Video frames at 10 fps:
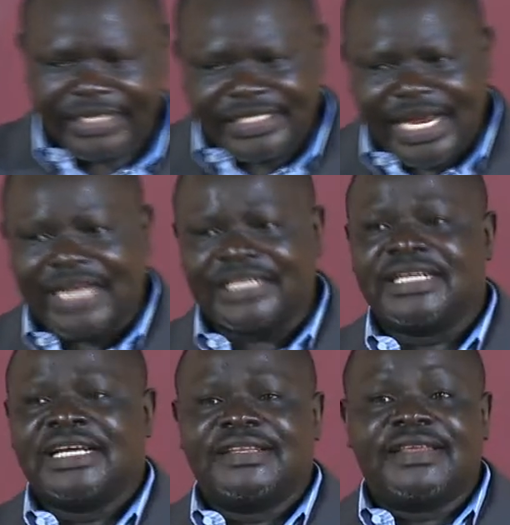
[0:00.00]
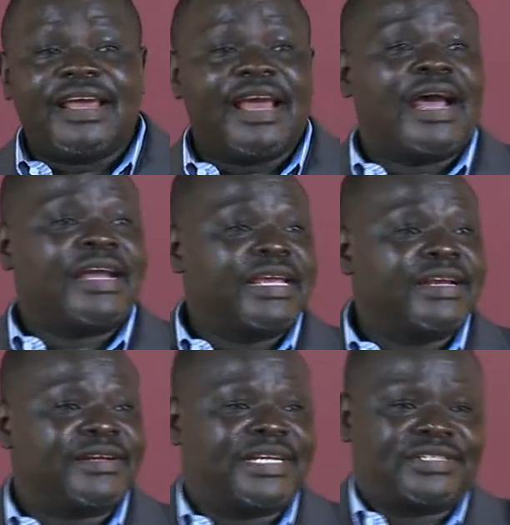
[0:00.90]
that there are
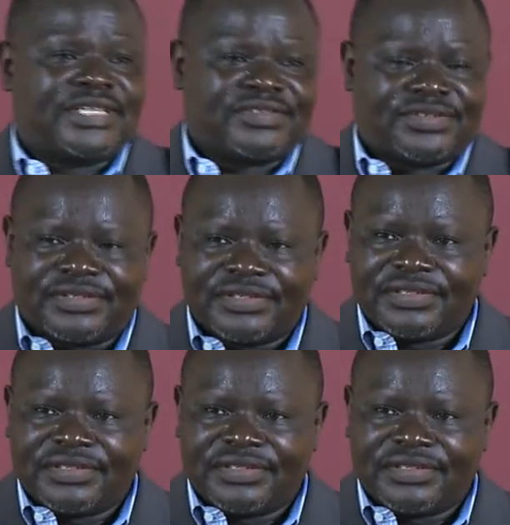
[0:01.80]
hindrances